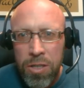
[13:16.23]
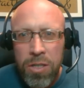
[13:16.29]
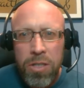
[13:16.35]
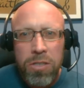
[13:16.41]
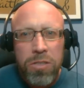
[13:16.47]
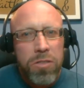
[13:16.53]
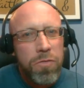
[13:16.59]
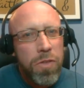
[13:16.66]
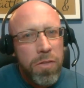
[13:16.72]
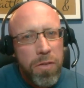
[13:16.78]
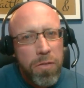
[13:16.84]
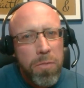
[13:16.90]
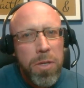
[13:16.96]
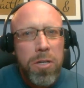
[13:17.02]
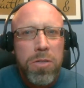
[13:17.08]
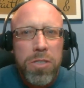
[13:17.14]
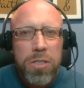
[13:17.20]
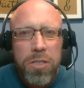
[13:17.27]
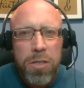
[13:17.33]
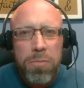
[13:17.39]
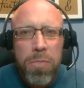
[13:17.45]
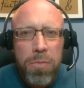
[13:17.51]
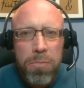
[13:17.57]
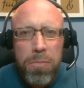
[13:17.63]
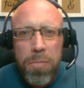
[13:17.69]
So if you've ever been a
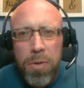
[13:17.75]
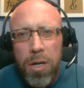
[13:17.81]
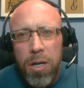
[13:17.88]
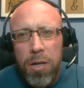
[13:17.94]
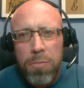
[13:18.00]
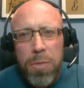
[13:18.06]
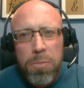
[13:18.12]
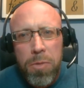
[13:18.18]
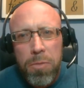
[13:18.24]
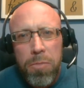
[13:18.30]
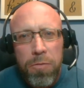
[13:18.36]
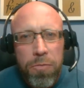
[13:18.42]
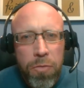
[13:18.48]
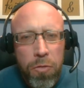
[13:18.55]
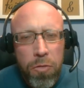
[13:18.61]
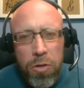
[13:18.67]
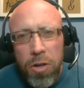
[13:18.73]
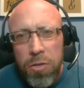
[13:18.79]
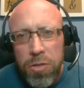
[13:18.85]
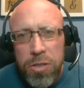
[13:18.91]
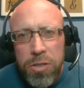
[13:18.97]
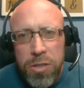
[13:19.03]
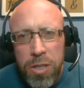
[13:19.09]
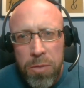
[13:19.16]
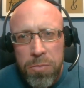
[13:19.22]
gym member before at other
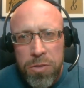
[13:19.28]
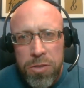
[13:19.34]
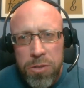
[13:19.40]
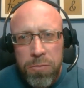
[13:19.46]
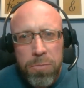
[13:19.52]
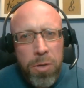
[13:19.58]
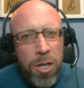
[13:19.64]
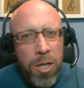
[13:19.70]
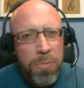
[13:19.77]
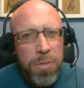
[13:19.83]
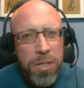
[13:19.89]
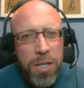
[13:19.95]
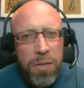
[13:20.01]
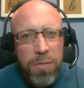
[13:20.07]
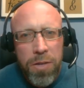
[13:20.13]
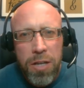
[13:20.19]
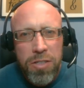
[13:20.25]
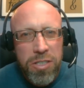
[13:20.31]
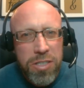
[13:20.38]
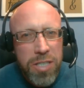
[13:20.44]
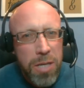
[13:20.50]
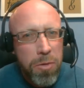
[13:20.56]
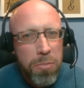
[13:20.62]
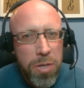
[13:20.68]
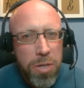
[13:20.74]
gyms, you've probably been given out
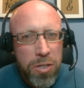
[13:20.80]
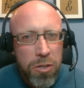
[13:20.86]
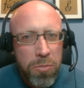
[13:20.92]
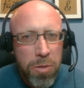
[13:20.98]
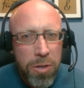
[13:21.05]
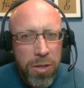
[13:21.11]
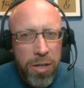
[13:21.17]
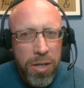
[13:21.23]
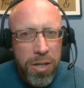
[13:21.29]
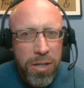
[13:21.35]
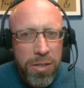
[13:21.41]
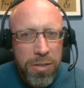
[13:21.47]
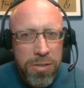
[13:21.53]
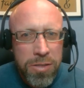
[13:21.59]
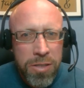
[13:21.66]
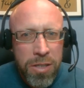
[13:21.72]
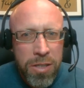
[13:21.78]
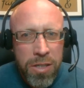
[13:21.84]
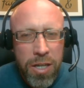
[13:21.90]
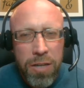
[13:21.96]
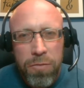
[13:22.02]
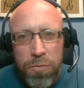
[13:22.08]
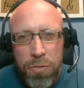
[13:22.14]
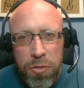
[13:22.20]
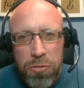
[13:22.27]
sample menu plans
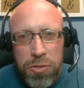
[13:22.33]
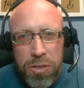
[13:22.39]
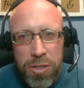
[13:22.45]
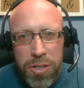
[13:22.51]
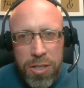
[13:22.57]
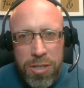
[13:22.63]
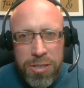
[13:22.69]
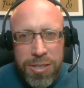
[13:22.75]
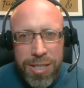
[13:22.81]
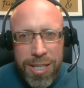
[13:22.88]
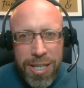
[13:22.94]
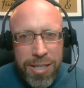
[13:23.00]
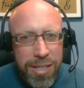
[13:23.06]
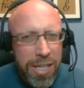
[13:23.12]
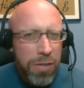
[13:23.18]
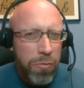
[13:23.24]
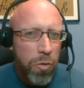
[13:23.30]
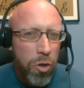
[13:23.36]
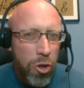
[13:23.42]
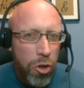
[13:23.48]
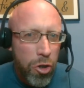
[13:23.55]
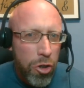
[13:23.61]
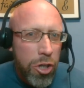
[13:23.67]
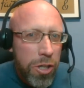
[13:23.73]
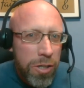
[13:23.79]
and foods lists, and they
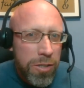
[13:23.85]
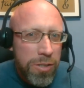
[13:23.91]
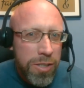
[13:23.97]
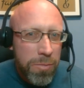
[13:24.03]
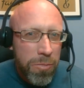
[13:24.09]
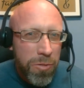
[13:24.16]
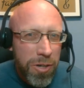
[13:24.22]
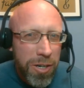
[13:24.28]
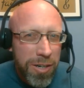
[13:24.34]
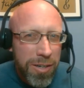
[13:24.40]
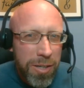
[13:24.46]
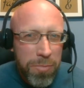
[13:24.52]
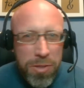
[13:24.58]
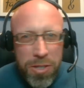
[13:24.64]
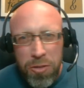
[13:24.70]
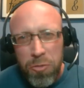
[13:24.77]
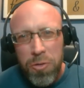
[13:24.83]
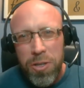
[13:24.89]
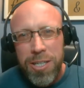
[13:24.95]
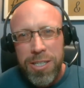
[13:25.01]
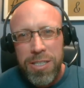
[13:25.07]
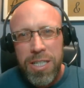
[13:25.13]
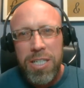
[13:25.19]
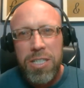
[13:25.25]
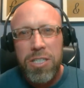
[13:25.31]
work temporarily, but they don't really
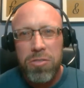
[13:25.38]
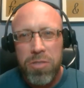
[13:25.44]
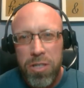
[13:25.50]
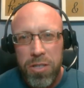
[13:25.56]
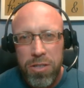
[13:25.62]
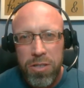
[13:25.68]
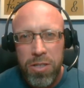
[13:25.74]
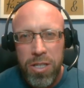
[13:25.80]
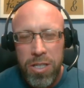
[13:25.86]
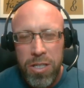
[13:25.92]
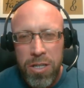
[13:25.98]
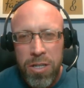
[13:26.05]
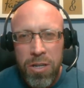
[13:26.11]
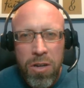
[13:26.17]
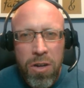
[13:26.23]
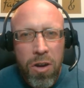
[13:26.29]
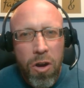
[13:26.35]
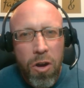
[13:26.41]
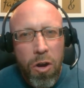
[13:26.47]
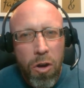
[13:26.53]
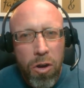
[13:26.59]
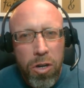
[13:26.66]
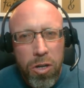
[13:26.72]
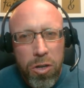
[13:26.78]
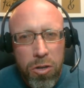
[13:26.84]
teach you anything.
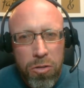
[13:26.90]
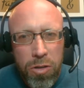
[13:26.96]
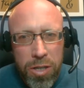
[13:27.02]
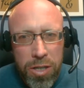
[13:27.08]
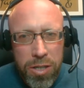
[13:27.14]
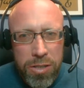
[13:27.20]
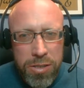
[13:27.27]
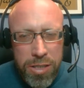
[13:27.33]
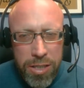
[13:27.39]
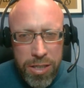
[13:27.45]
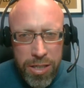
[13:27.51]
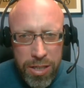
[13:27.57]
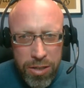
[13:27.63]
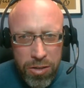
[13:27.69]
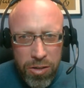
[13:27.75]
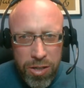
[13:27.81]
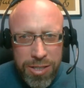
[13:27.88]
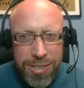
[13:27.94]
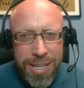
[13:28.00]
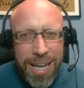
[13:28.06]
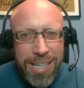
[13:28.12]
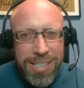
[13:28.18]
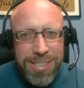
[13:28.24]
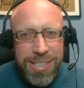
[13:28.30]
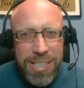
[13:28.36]
Our goal is
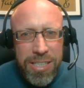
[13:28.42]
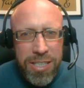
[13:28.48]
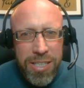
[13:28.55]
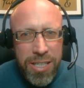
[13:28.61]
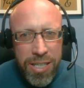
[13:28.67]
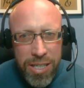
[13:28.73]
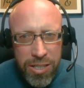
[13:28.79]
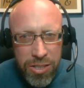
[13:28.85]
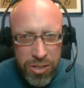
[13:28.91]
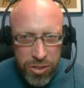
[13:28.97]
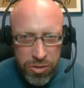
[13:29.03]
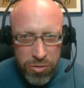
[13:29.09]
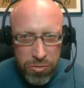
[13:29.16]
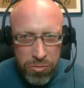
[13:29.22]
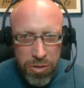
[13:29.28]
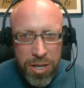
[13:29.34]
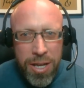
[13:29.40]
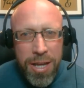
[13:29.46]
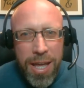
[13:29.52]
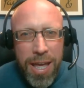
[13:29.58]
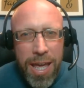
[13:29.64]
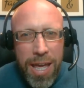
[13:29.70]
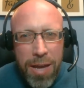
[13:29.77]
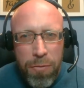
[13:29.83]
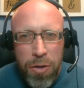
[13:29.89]
actually teach you
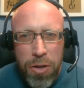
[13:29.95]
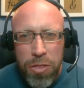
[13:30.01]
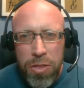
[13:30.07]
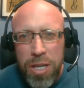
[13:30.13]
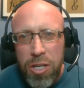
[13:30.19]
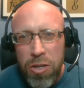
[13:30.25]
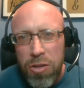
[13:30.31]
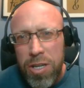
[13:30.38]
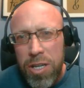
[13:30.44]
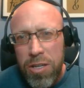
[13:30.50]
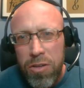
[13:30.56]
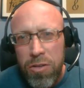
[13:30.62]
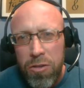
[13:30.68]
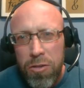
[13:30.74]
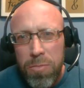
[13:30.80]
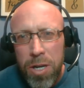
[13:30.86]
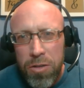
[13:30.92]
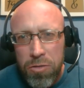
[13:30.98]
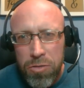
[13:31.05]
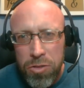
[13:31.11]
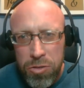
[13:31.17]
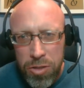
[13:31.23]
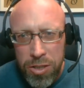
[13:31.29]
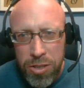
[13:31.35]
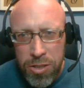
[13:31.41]
everything you need to know about
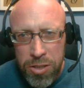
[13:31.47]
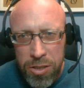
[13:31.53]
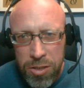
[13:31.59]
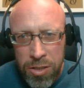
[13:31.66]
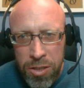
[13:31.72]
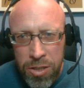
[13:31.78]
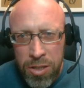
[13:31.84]
nutrition